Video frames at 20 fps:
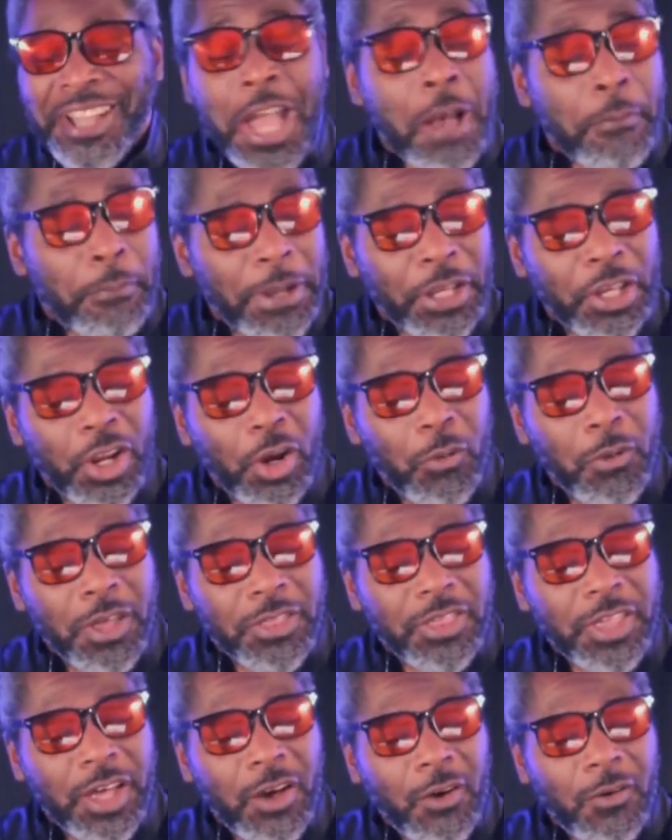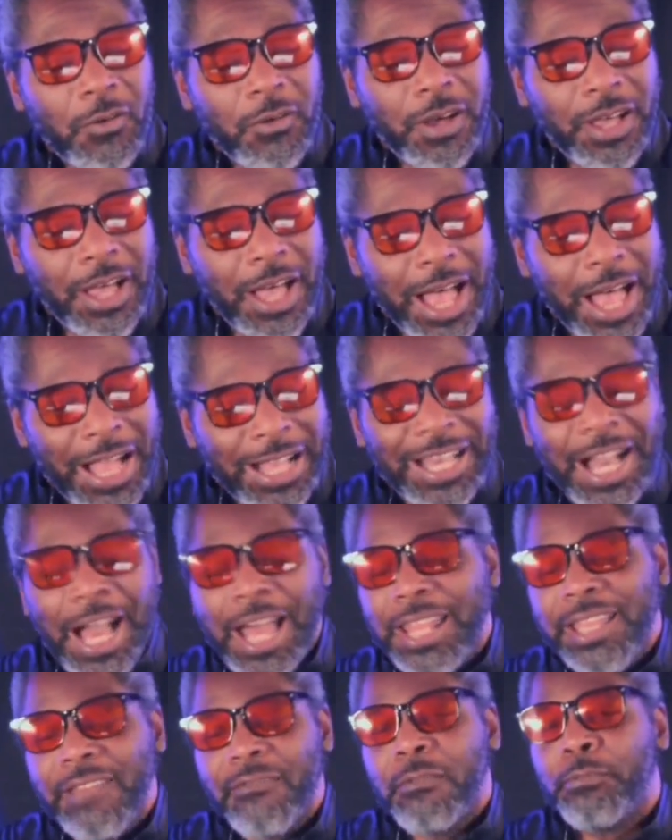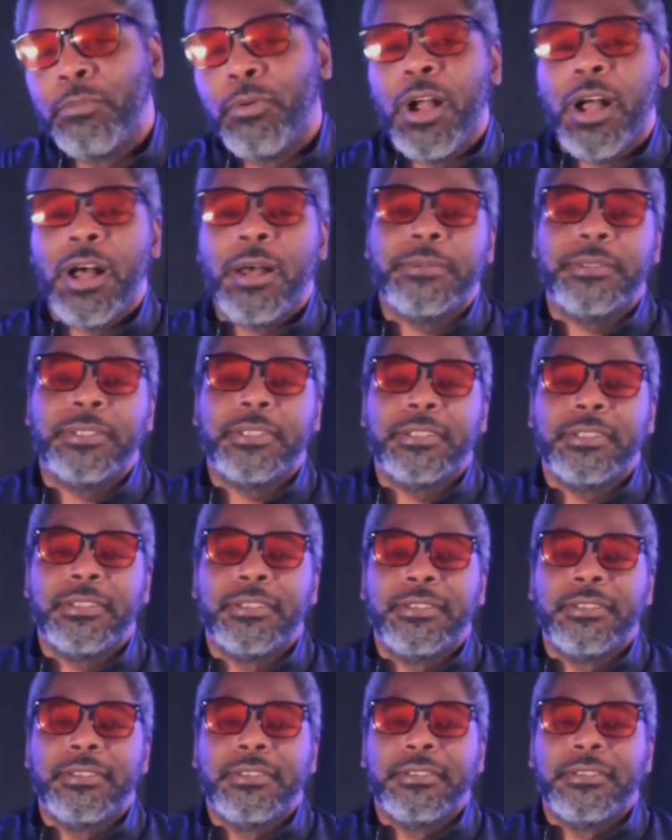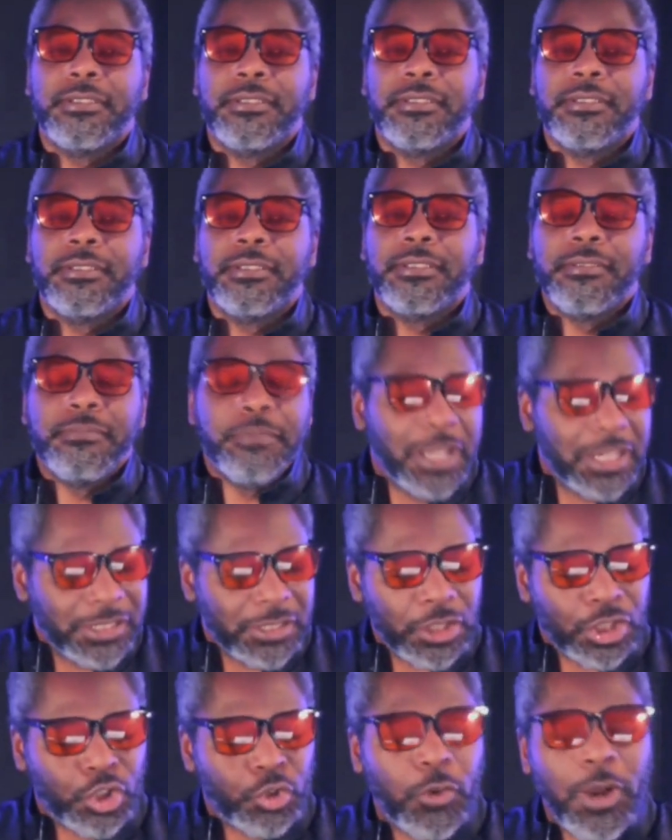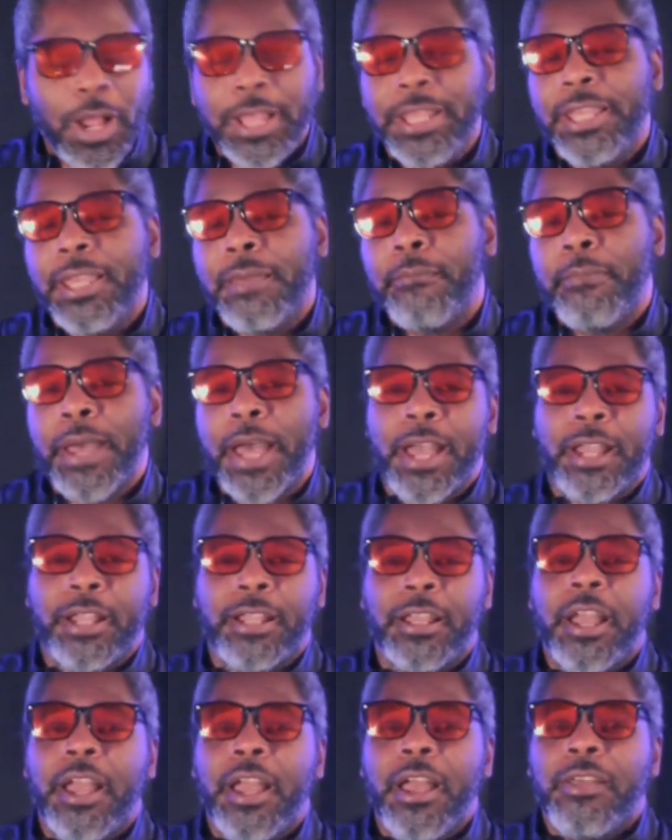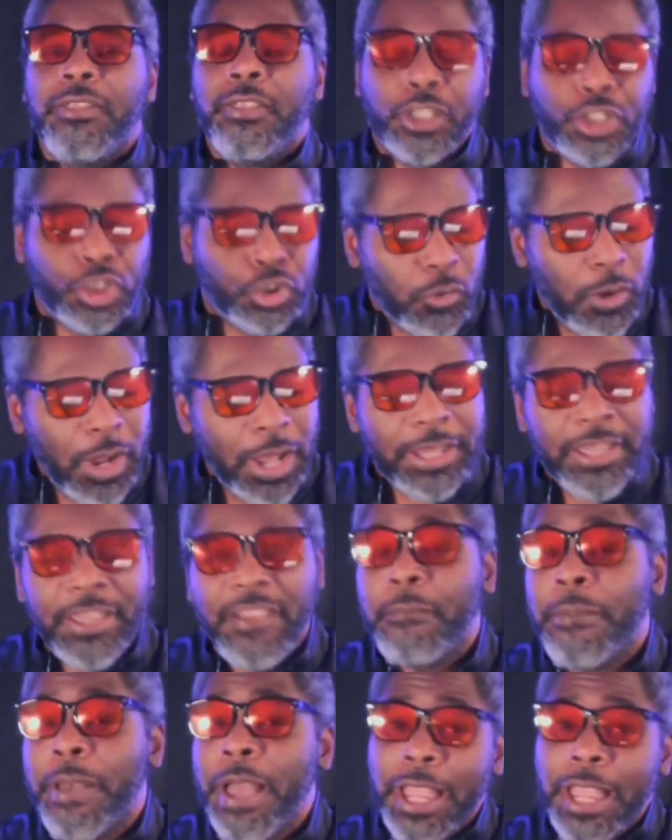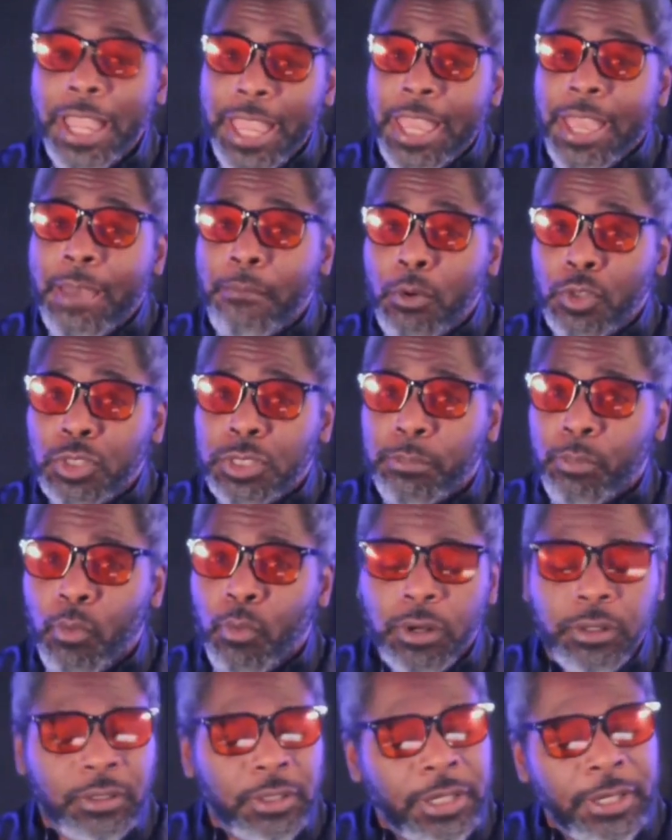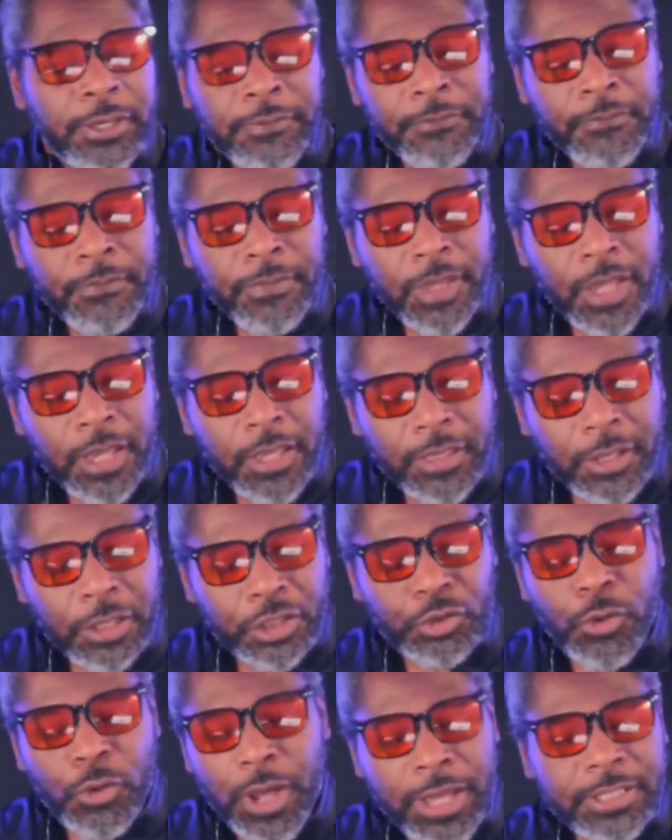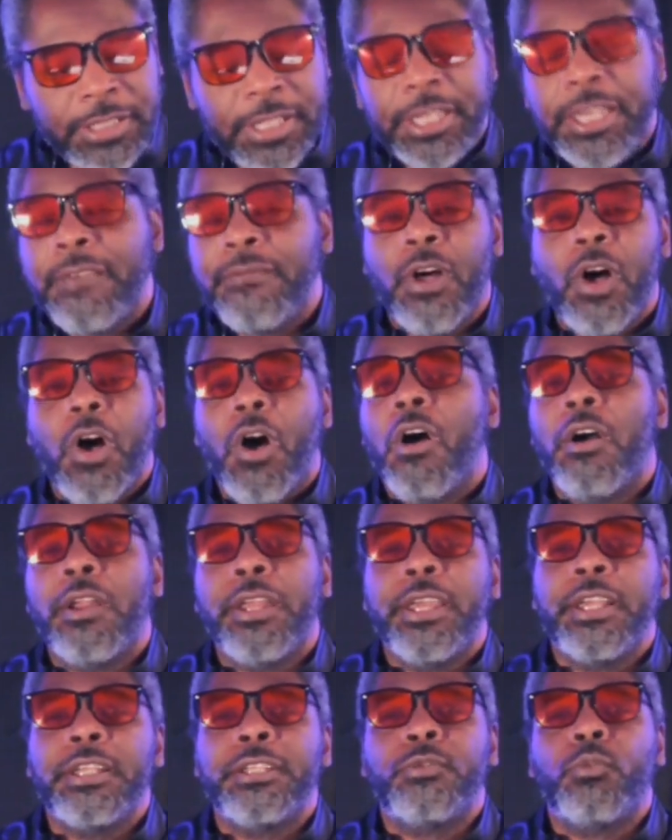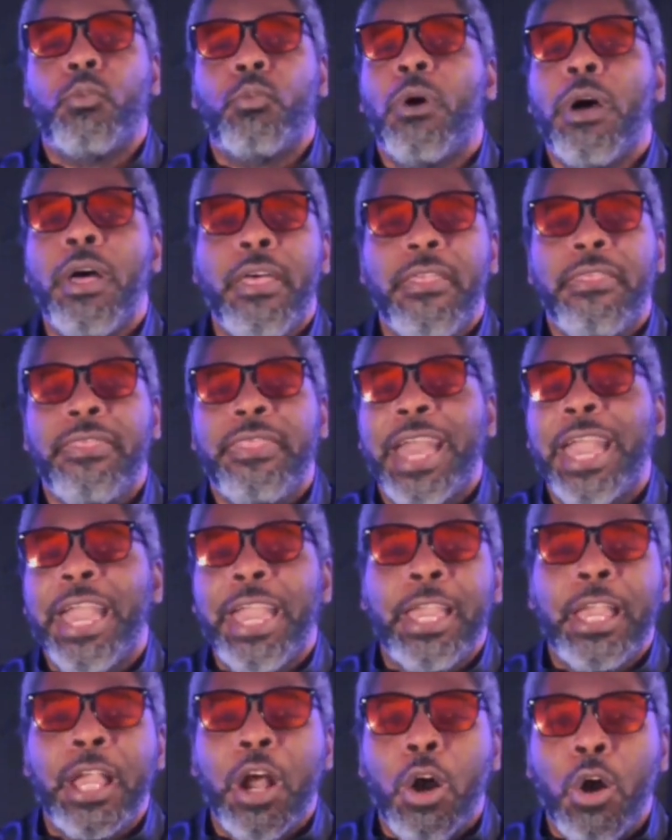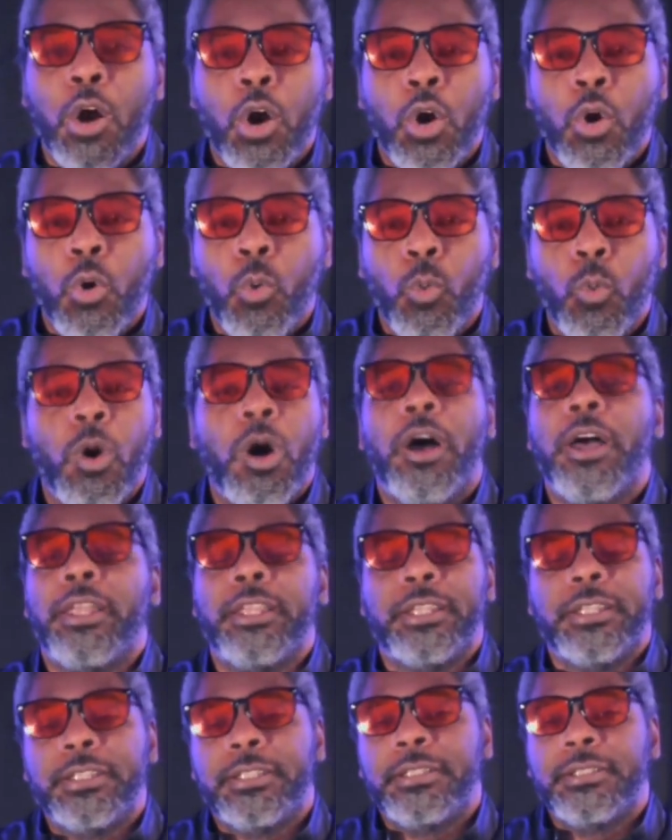But you know what, though? I got to give them props because they're trying to get back. They're trying to get back. And most importantly, they're trying to give the audience what they want.